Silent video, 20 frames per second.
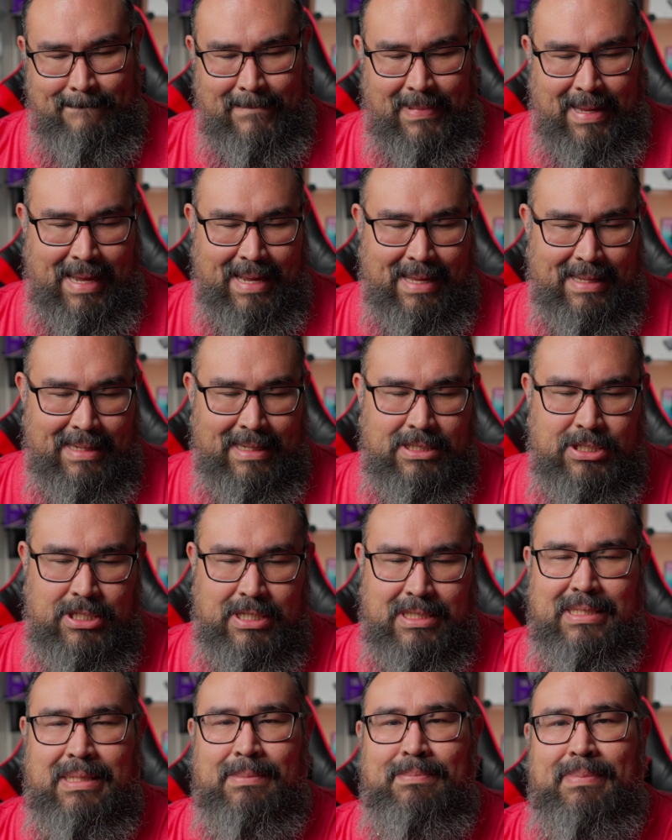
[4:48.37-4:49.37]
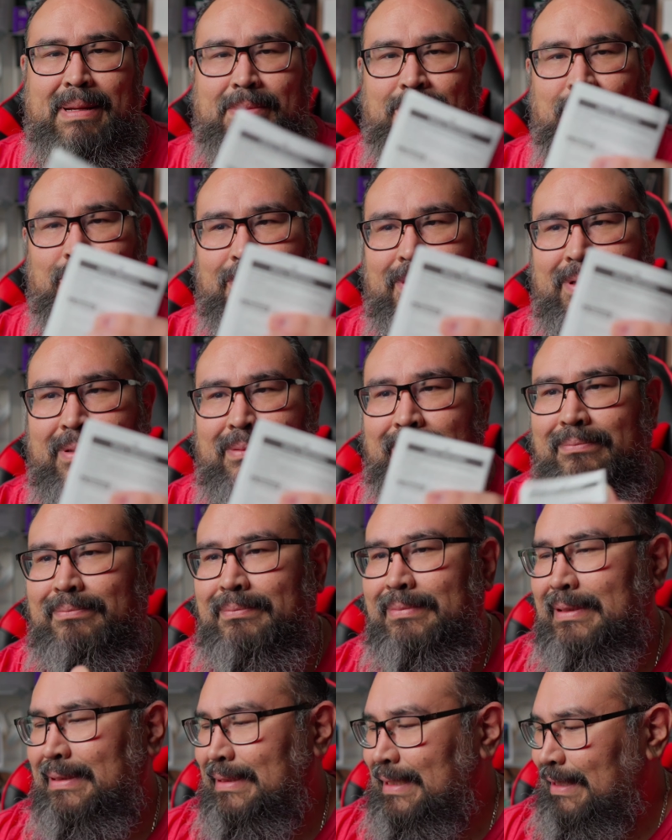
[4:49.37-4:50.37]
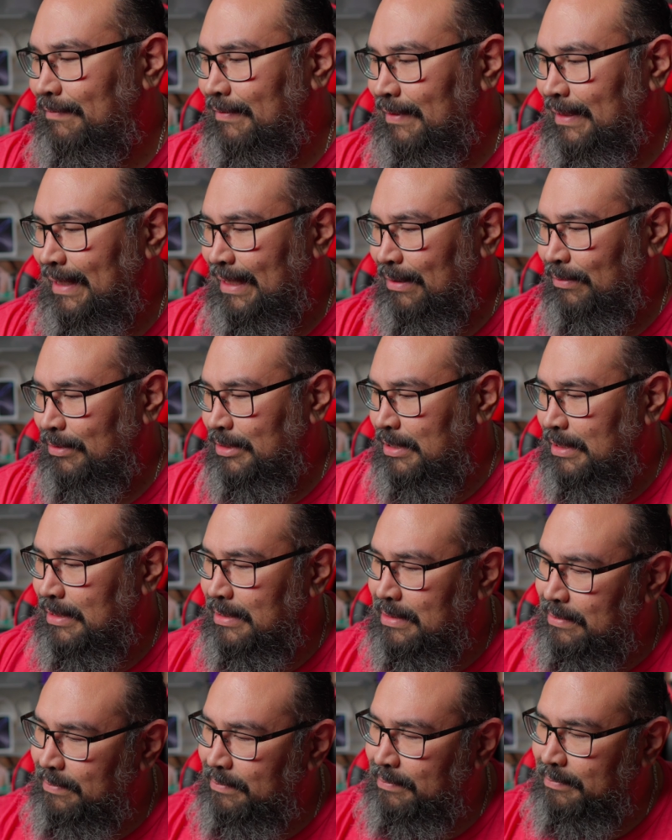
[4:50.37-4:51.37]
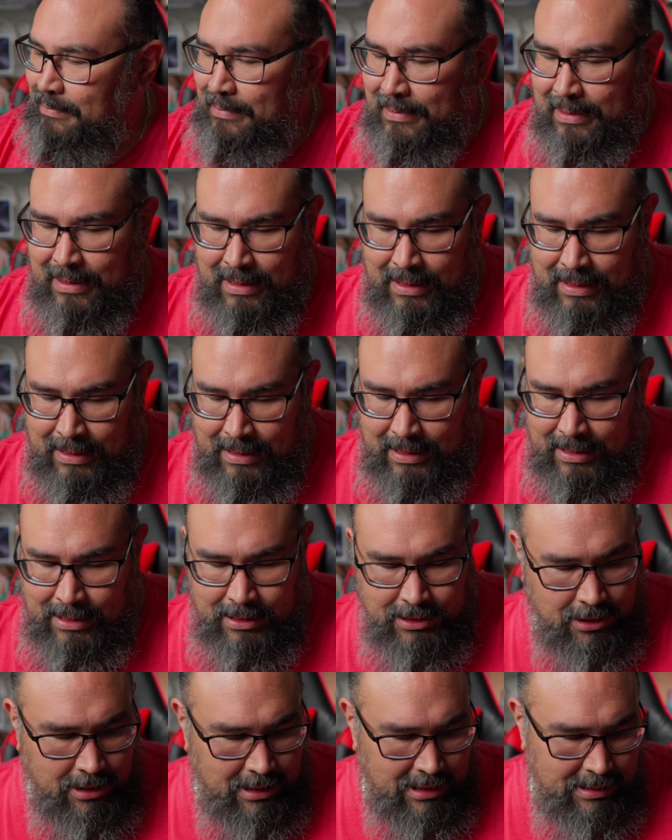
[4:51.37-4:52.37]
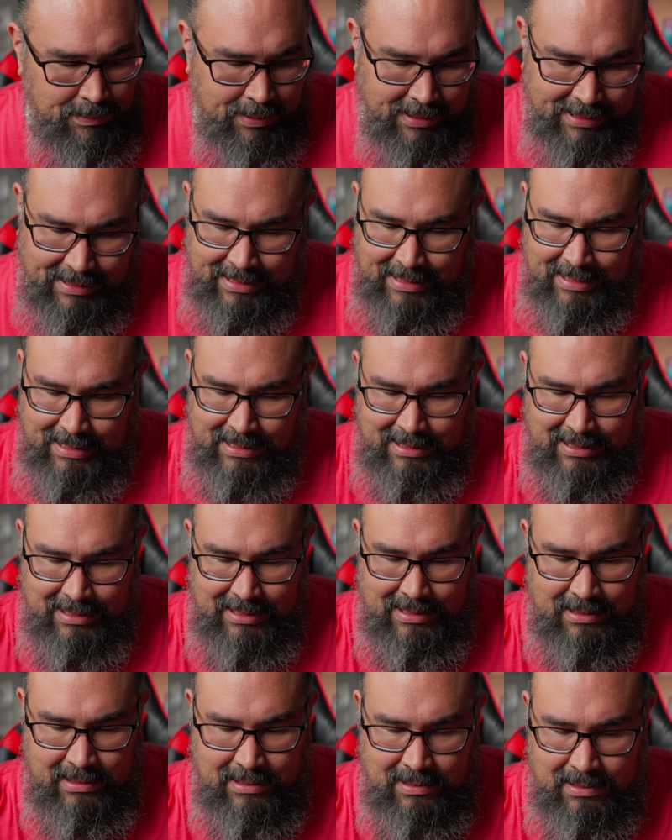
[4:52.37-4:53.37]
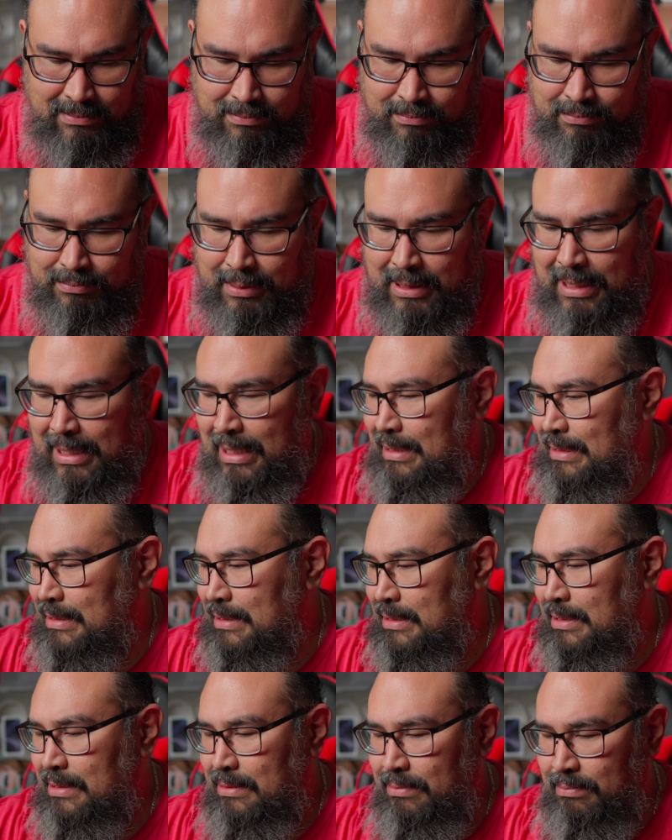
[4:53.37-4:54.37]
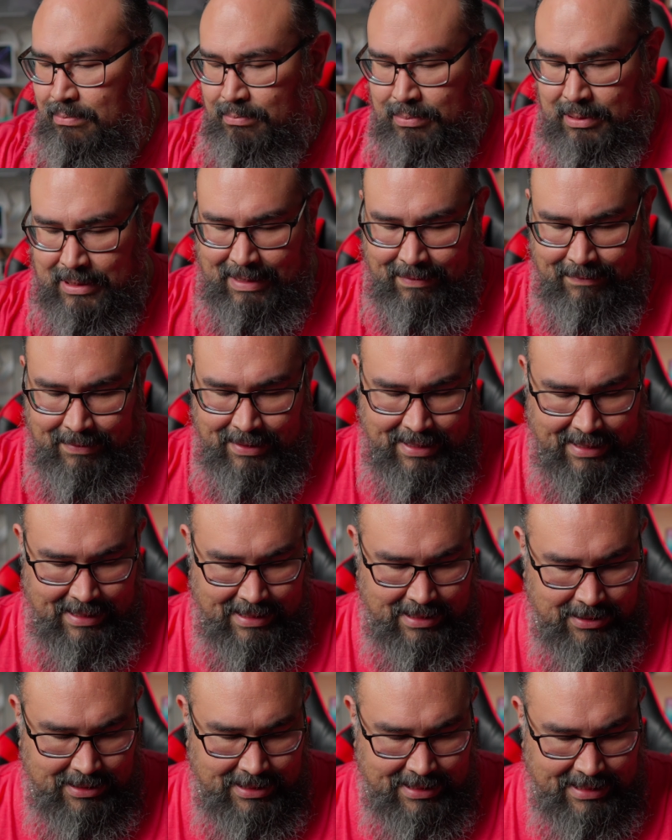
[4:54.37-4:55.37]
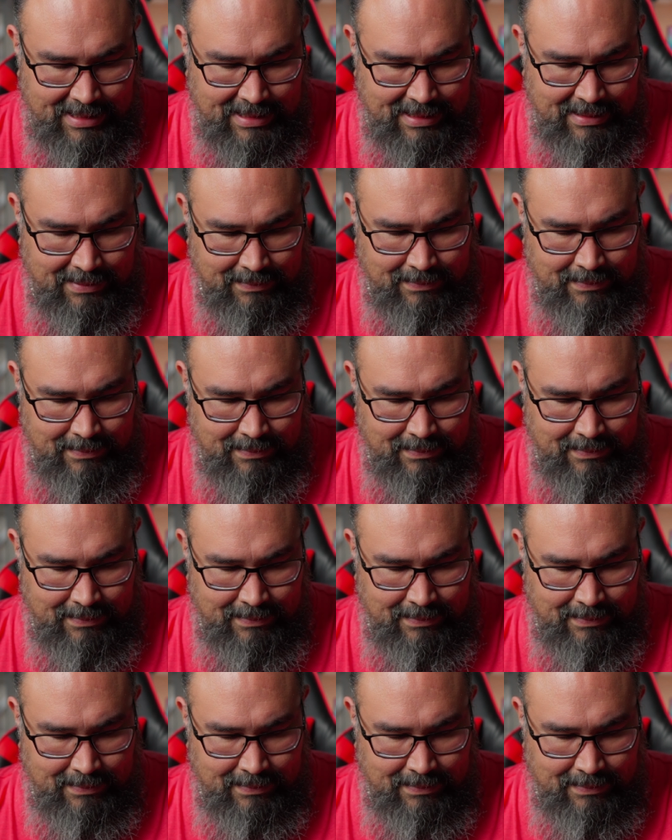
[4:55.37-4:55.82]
Yeah, that's just the paperwork in different languages. So let's put this box, put everything else in it.